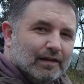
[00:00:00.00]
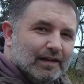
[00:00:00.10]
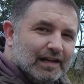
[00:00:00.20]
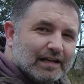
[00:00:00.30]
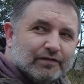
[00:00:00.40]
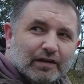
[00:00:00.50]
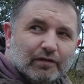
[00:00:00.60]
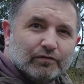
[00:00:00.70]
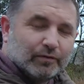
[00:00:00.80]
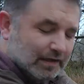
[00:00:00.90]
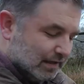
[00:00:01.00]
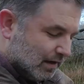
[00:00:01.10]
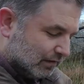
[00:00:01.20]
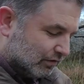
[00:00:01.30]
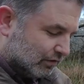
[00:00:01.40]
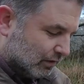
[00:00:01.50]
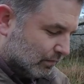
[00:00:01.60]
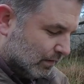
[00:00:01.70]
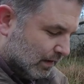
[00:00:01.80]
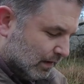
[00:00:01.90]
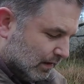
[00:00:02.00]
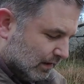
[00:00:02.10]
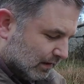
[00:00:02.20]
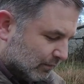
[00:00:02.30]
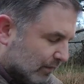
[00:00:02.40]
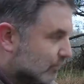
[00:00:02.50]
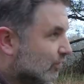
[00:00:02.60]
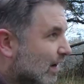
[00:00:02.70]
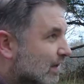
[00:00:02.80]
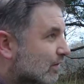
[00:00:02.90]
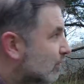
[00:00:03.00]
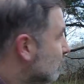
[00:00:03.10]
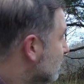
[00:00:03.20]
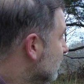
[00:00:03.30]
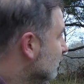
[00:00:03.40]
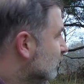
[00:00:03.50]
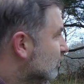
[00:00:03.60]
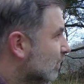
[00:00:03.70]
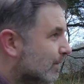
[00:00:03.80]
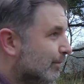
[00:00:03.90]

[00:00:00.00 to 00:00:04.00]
it actually looks really nice. So that's what I'm trying to do here, just